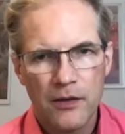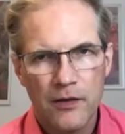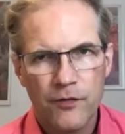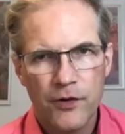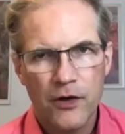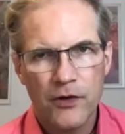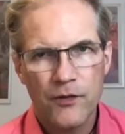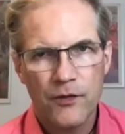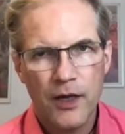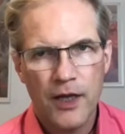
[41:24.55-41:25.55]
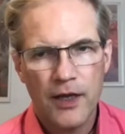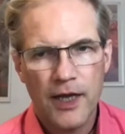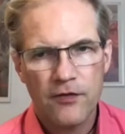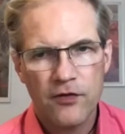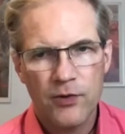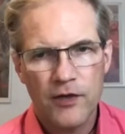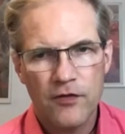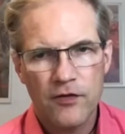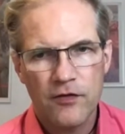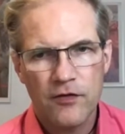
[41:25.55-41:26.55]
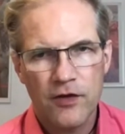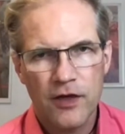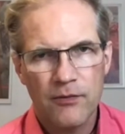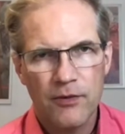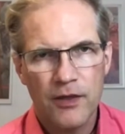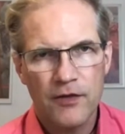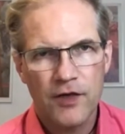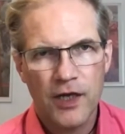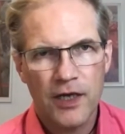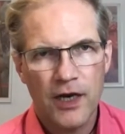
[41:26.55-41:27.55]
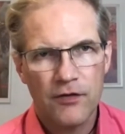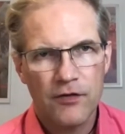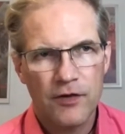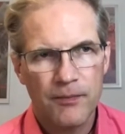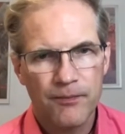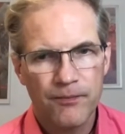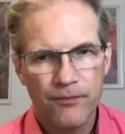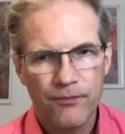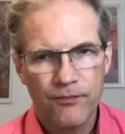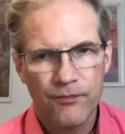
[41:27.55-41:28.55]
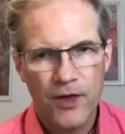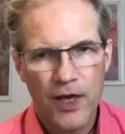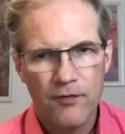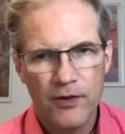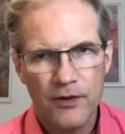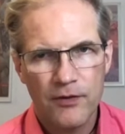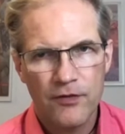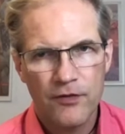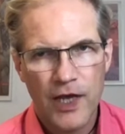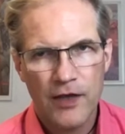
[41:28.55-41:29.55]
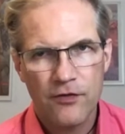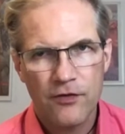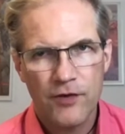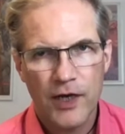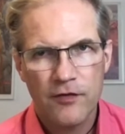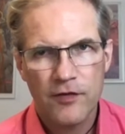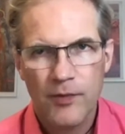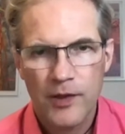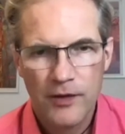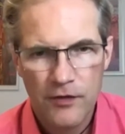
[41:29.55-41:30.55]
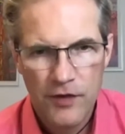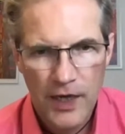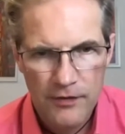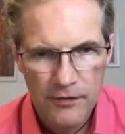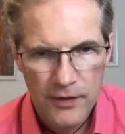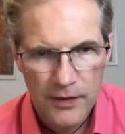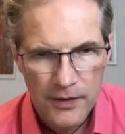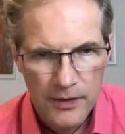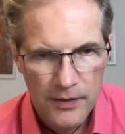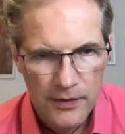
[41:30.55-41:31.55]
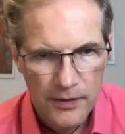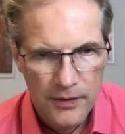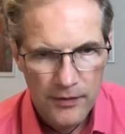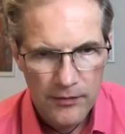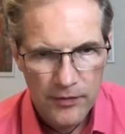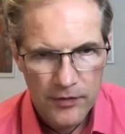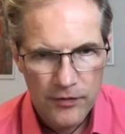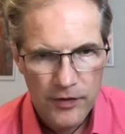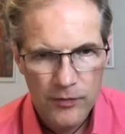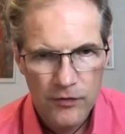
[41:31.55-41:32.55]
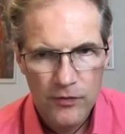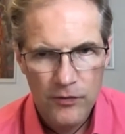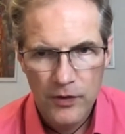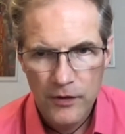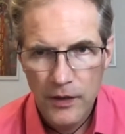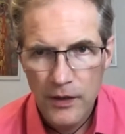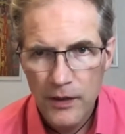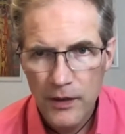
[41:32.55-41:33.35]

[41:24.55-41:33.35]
If there are no last questions, I will check out. You have a chance to write something in the chat. You'll see I'm just doing up there.